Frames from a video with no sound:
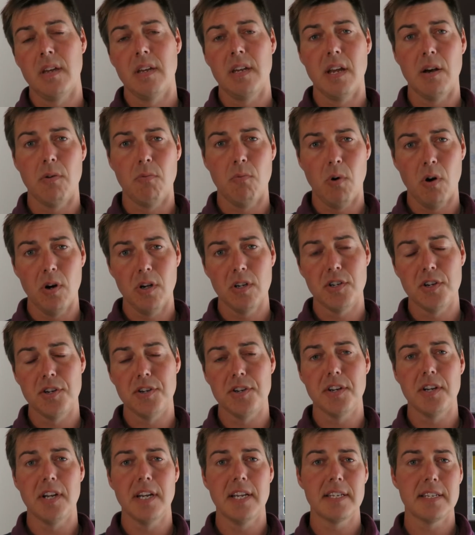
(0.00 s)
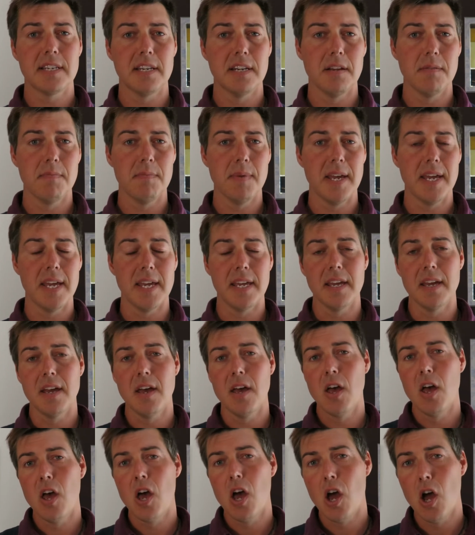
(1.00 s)
Now why should you listen to me?
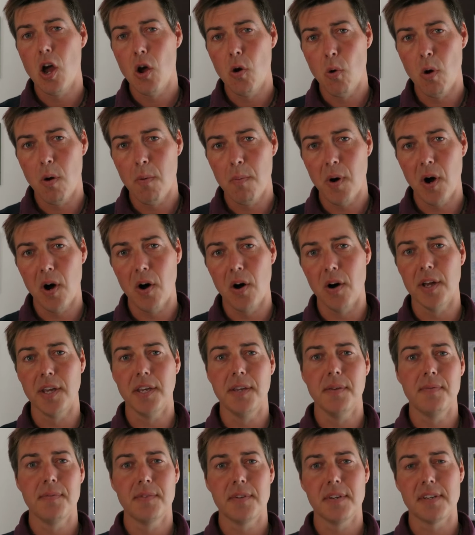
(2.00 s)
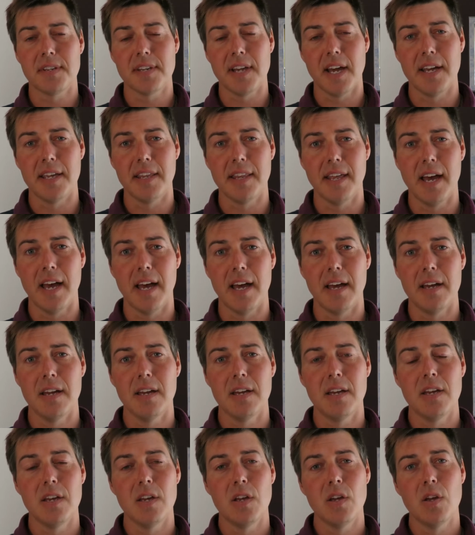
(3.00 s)
Who am I to say that?
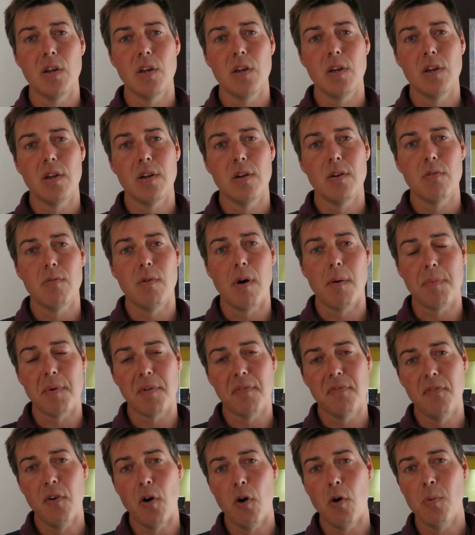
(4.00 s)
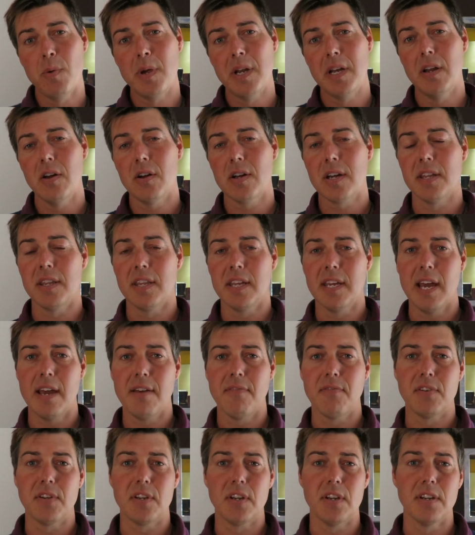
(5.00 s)
Well, before we look at the
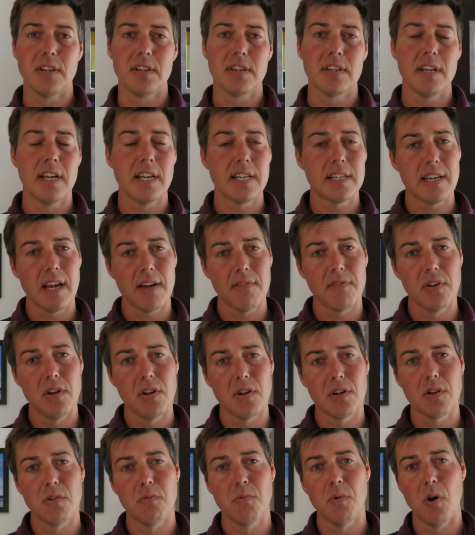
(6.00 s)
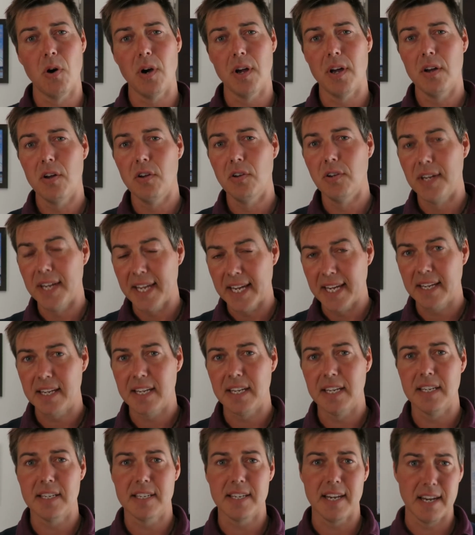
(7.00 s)
evidence, let's have a look at what
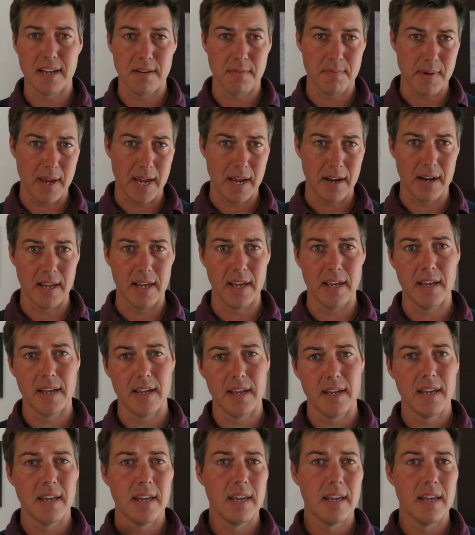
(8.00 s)
Hodinkie said about it.